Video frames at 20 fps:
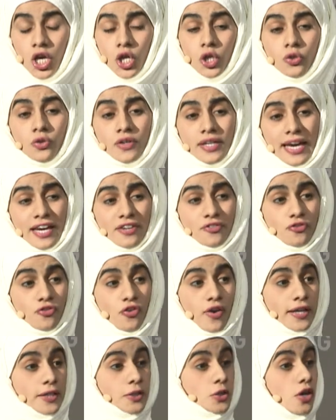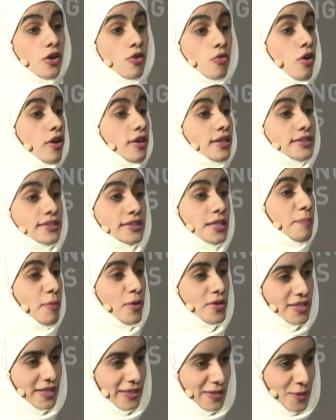you can find rock
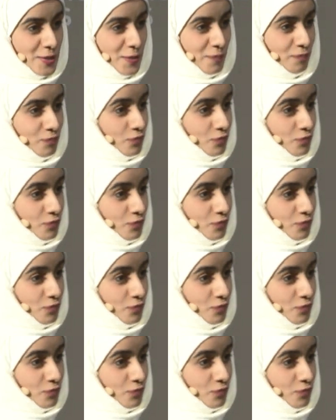deposits